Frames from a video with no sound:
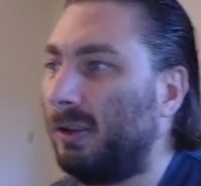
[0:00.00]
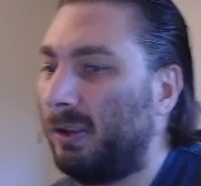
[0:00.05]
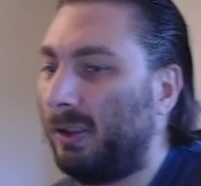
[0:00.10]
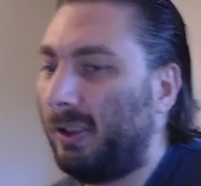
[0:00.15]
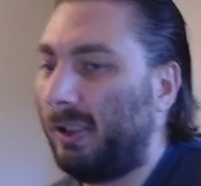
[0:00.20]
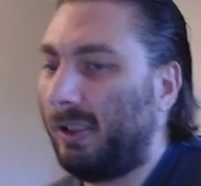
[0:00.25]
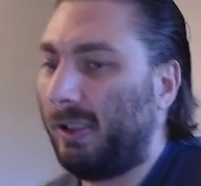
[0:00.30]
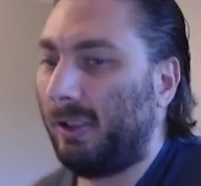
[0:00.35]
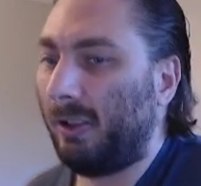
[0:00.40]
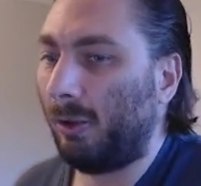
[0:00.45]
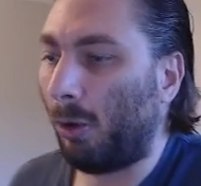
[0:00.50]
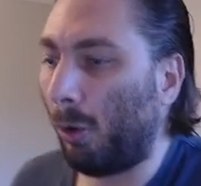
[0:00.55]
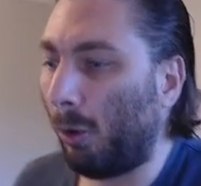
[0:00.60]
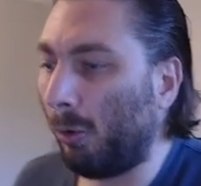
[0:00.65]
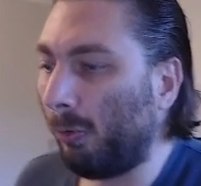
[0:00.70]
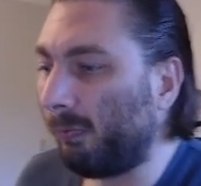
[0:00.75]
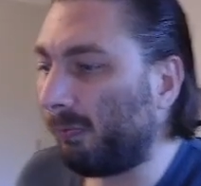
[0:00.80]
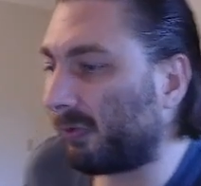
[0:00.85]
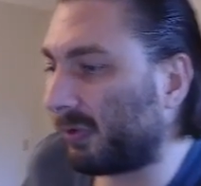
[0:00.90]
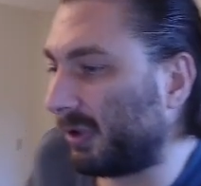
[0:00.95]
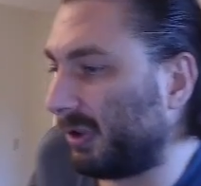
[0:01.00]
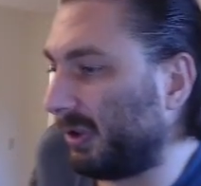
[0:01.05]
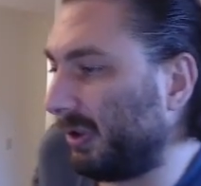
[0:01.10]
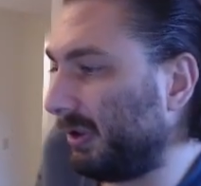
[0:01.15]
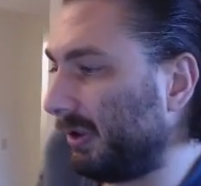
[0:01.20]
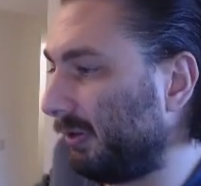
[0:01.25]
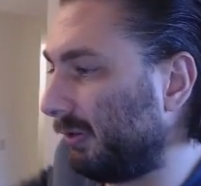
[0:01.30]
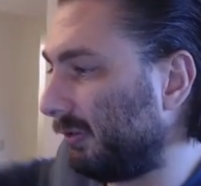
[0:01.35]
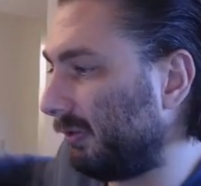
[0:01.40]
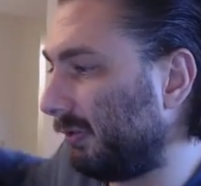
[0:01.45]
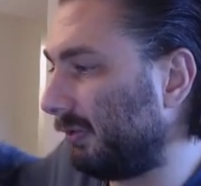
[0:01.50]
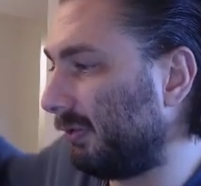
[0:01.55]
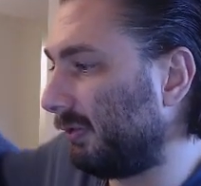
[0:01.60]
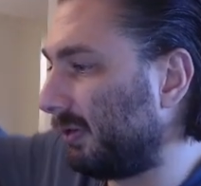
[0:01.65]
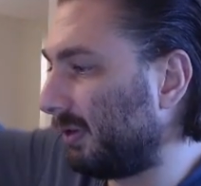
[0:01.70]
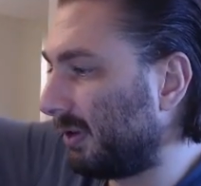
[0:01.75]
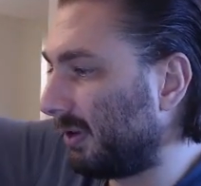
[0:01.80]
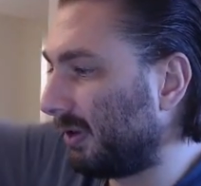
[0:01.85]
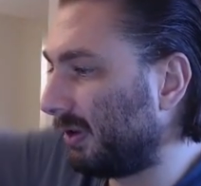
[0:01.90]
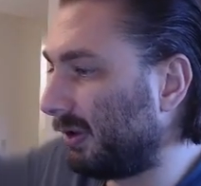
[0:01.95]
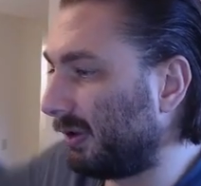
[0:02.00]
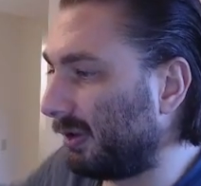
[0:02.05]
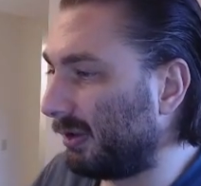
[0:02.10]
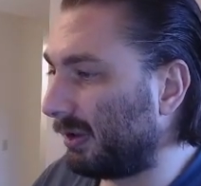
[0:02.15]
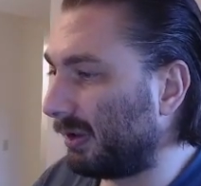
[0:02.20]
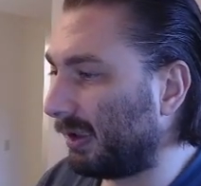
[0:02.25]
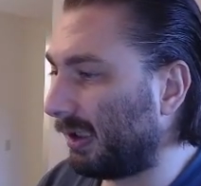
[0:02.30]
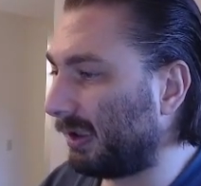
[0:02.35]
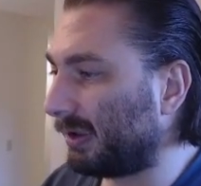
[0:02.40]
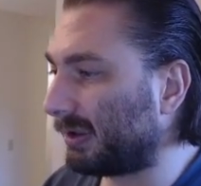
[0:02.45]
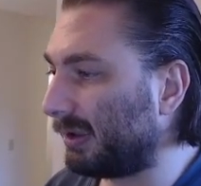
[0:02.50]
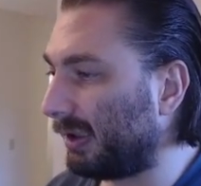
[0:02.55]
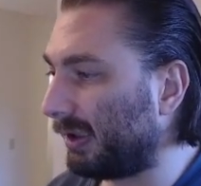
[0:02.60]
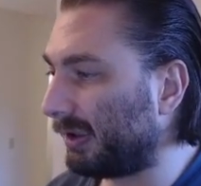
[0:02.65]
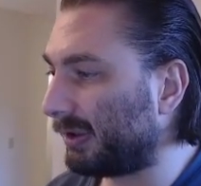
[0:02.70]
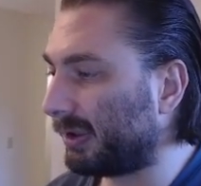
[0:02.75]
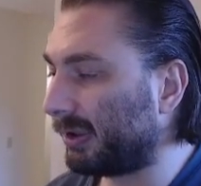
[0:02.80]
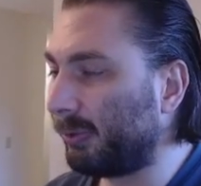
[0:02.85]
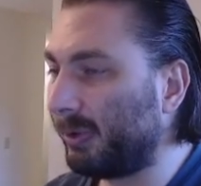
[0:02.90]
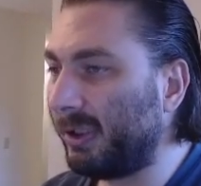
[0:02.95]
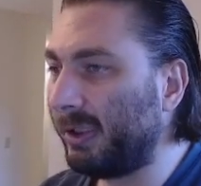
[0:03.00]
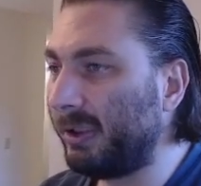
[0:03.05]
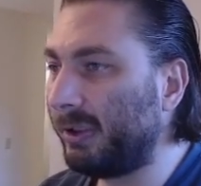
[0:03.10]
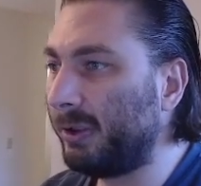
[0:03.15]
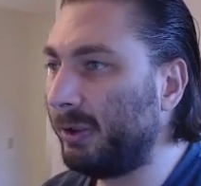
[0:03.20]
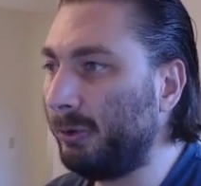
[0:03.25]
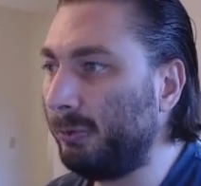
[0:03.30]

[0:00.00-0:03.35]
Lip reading: And hopefully, that's the last thing we need to do.